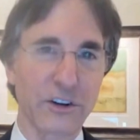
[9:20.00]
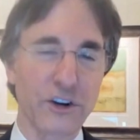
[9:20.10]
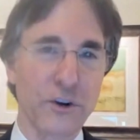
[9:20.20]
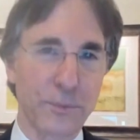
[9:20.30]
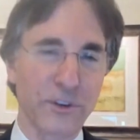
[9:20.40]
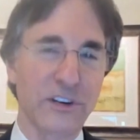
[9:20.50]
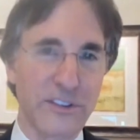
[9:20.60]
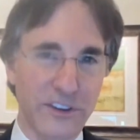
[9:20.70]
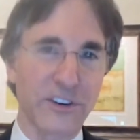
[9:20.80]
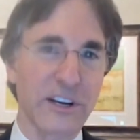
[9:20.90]
do you perceive
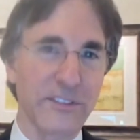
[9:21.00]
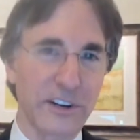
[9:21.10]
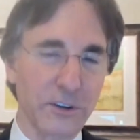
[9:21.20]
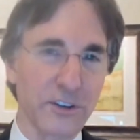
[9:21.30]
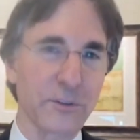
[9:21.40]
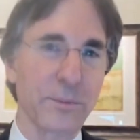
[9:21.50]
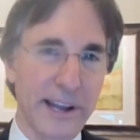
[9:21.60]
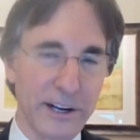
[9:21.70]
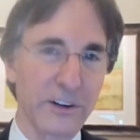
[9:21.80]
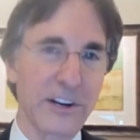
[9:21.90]
this individual displaying
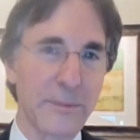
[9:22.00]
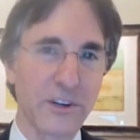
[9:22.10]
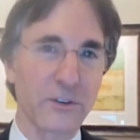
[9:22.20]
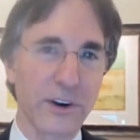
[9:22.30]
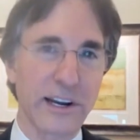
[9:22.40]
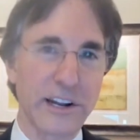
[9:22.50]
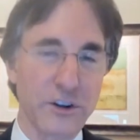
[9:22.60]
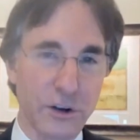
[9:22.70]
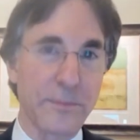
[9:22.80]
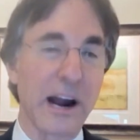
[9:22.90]
or demonstrating that you
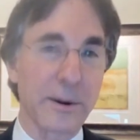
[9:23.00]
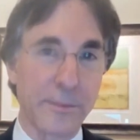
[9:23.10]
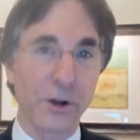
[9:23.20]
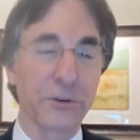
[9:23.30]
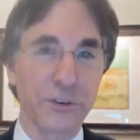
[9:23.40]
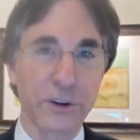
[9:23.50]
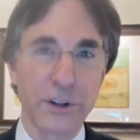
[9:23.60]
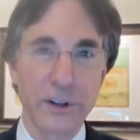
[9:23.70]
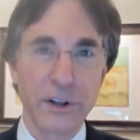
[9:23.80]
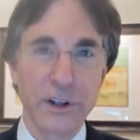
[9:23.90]
admire most?
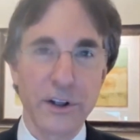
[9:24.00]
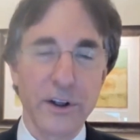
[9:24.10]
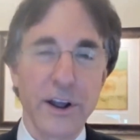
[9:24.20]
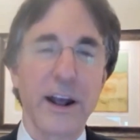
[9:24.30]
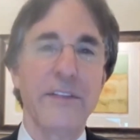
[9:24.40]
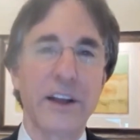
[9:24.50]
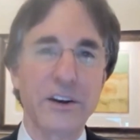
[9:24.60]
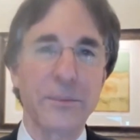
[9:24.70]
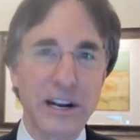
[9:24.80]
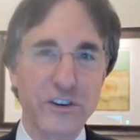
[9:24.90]
And then
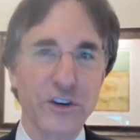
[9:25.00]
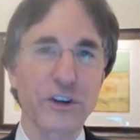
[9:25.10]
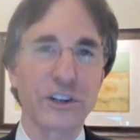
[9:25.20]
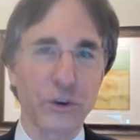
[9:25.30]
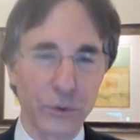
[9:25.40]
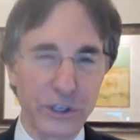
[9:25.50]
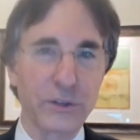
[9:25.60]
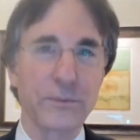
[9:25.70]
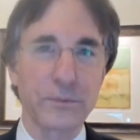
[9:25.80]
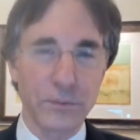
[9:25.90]
make sure it's a real
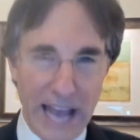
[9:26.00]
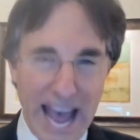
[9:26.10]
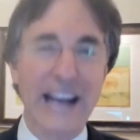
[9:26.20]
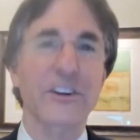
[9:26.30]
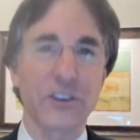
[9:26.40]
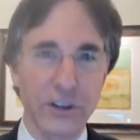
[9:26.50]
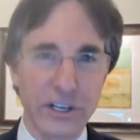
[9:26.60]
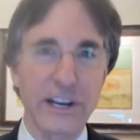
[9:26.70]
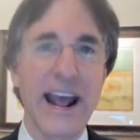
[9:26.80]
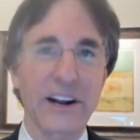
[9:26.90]
action or
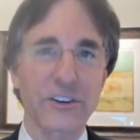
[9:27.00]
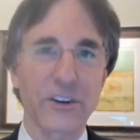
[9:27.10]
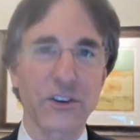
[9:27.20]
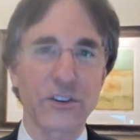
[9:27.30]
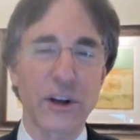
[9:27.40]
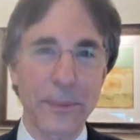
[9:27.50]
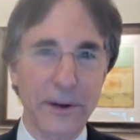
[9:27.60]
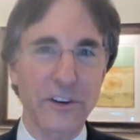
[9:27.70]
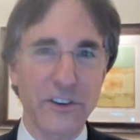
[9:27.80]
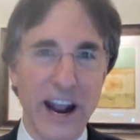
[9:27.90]
inaction. So it's something
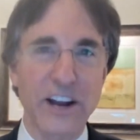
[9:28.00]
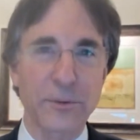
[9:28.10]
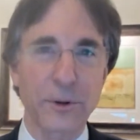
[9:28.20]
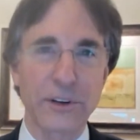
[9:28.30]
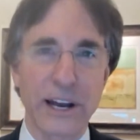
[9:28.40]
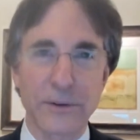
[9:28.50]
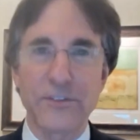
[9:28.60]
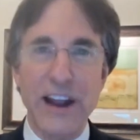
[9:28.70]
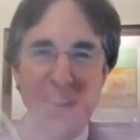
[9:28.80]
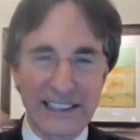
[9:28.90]
that's tangible, not a
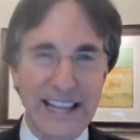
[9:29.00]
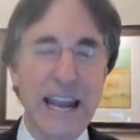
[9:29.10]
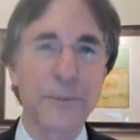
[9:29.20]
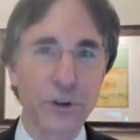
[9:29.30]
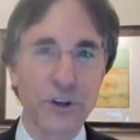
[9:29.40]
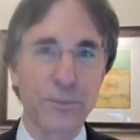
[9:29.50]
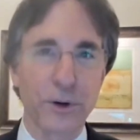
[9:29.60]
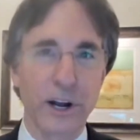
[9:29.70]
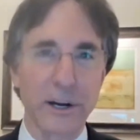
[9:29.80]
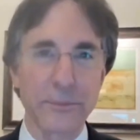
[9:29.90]
vague label that you put
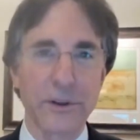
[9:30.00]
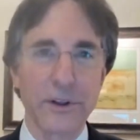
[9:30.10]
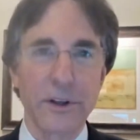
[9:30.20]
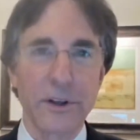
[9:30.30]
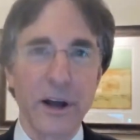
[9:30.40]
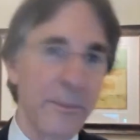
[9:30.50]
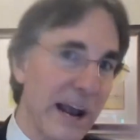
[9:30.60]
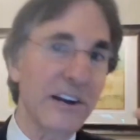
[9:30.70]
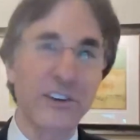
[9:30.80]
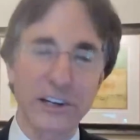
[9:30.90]
on them.
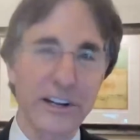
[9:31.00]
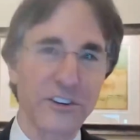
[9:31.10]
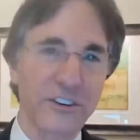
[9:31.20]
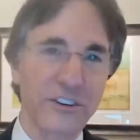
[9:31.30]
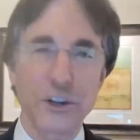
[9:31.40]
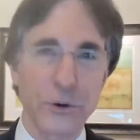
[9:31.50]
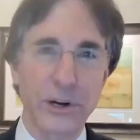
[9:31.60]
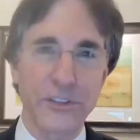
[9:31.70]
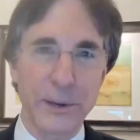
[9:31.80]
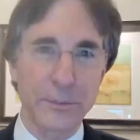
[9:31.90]
Amazing, doesn't tell you
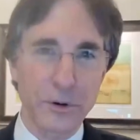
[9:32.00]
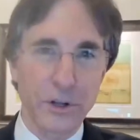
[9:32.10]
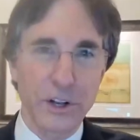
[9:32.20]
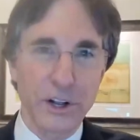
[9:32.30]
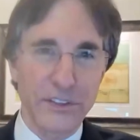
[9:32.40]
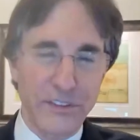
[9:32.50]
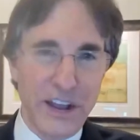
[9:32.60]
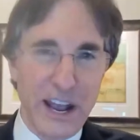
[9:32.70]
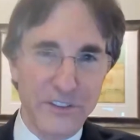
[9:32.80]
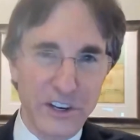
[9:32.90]
anything, but that they
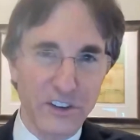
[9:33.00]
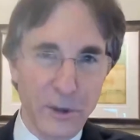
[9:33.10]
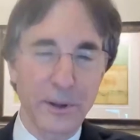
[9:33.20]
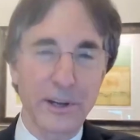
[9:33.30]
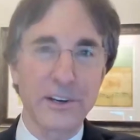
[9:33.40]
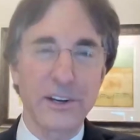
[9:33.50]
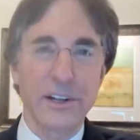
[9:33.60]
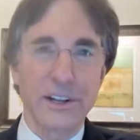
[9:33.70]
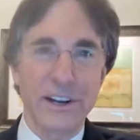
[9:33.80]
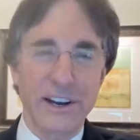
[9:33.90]
have disciplined,
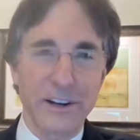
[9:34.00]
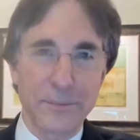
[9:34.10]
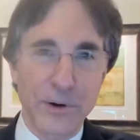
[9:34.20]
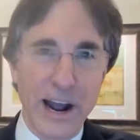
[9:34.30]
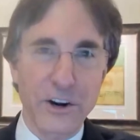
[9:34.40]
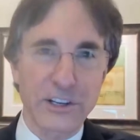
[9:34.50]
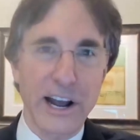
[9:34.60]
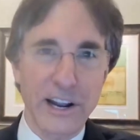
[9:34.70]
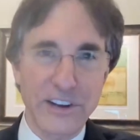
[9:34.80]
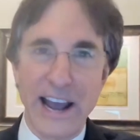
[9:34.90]
Uh,
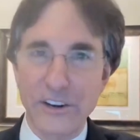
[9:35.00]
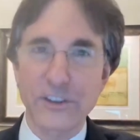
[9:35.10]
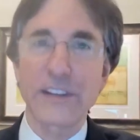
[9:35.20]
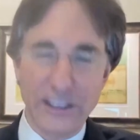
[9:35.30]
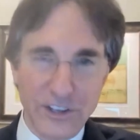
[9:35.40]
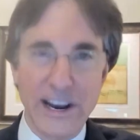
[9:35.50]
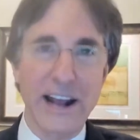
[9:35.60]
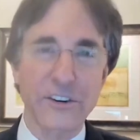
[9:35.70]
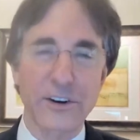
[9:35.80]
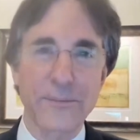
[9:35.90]
prioritize action. That's an
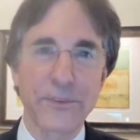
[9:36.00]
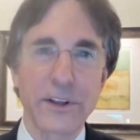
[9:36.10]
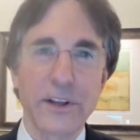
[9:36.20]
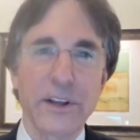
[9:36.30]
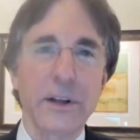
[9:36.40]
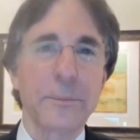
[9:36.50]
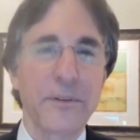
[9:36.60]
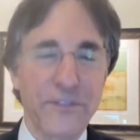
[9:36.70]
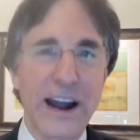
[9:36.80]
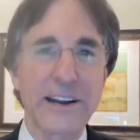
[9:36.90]
action, but
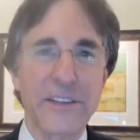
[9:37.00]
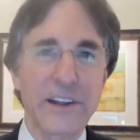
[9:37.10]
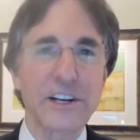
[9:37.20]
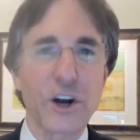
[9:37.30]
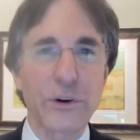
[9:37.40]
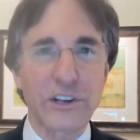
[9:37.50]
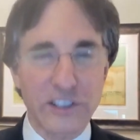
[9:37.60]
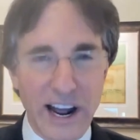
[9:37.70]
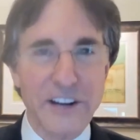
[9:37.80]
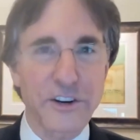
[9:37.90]
find it and then go
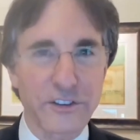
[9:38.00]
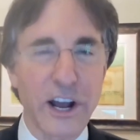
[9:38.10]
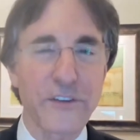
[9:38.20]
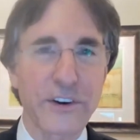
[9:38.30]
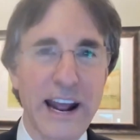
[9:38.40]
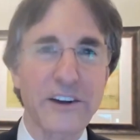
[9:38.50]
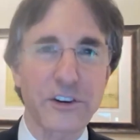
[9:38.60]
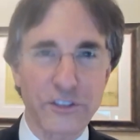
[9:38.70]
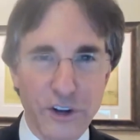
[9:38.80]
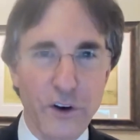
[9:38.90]
inside yourself and ask
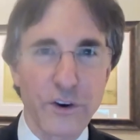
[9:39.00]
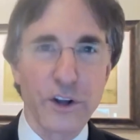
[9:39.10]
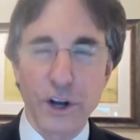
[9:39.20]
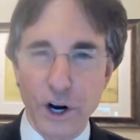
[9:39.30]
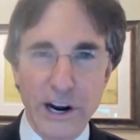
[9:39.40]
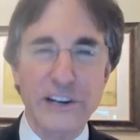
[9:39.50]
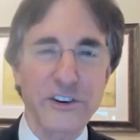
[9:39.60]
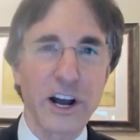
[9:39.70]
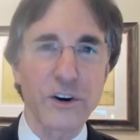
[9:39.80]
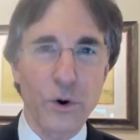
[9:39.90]
yourself, all right,
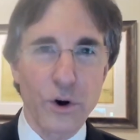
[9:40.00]
John,